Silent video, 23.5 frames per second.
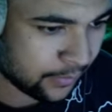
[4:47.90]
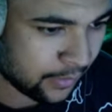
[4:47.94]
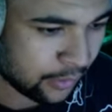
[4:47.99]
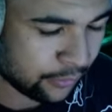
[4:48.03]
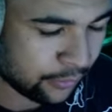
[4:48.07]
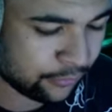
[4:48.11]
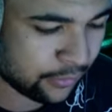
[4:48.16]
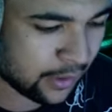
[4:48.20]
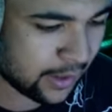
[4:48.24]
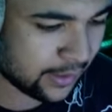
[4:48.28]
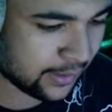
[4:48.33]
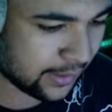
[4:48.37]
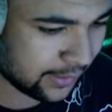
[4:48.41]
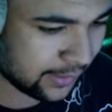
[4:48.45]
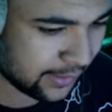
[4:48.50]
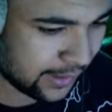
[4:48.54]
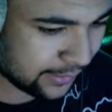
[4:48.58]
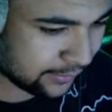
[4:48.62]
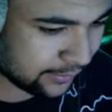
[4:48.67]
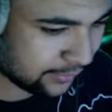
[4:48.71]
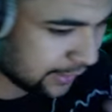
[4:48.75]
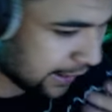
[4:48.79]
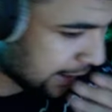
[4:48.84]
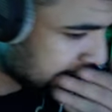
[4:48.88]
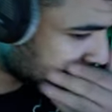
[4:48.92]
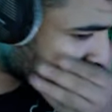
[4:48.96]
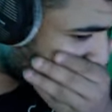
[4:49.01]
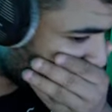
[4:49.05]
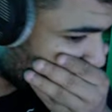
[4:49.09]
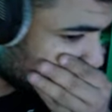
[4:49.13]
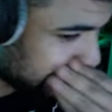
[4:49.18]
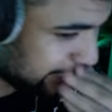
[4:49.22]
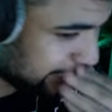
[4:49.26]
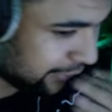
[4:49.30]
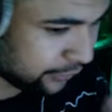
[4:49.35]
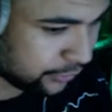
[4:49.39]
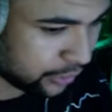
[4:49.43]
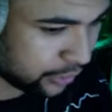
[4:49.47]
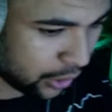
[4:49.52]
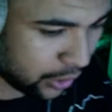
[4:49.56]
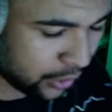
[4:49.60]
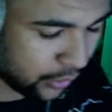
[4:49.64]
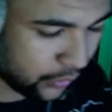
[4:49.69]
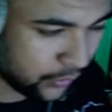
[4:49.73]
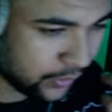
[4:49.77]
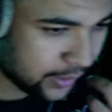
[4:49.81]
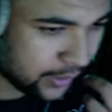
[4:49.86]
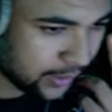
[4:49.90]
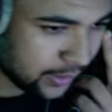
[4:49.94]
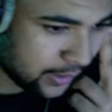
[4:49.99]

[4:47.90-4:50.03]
Right then, that's that done. So